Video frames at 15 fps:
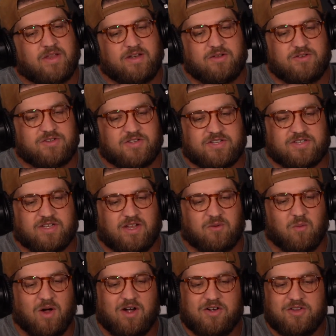and he was just like,
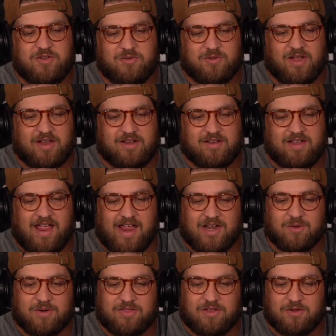why are you like
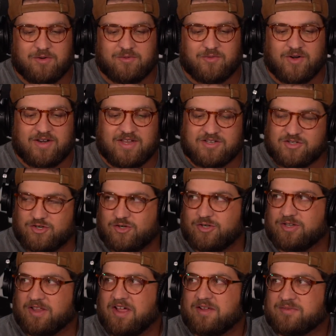angry that your friend has a good
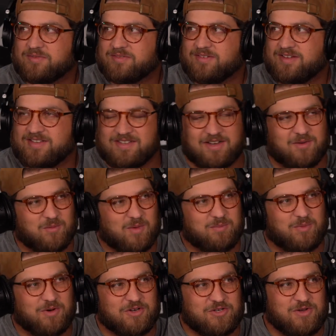life? He's like, at what
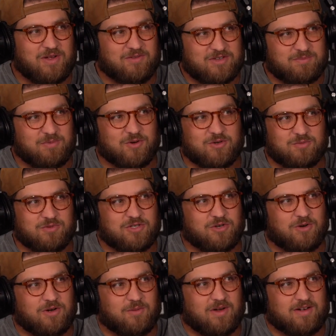point do you have the spiritual
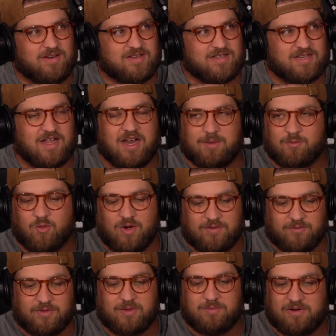maturity to recognize like God? I'm
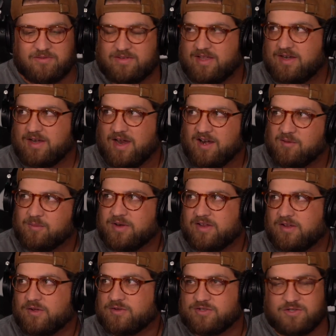grateful that my that not everybody
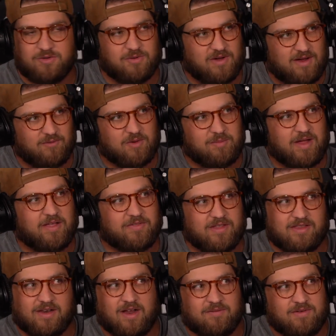goes through every bad
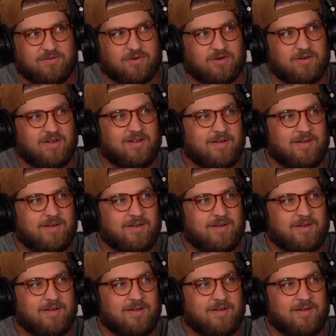thing that I've yeah. ever,